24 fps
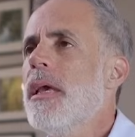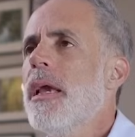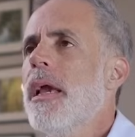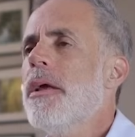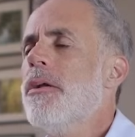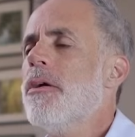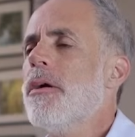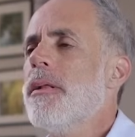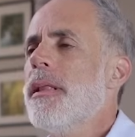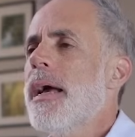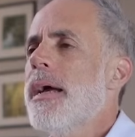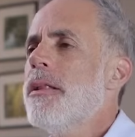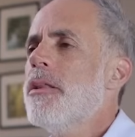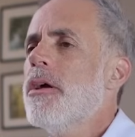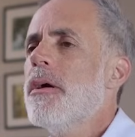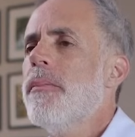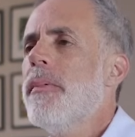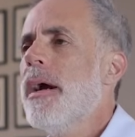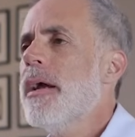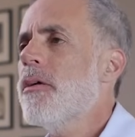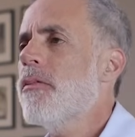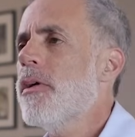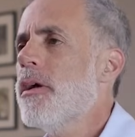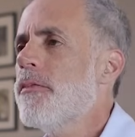In Orlando, it
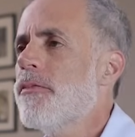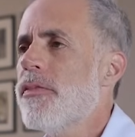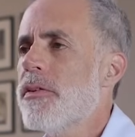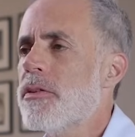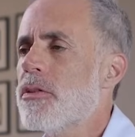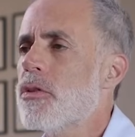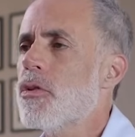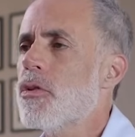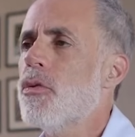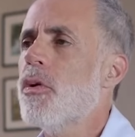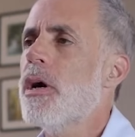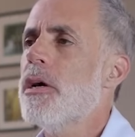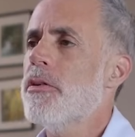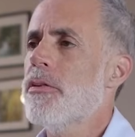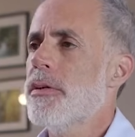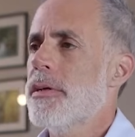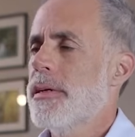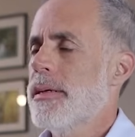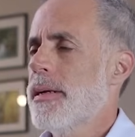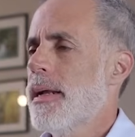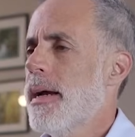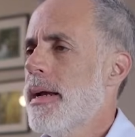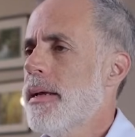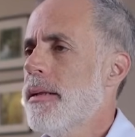might rent for $200 a
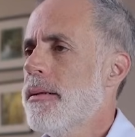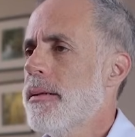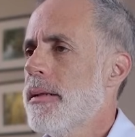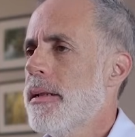night.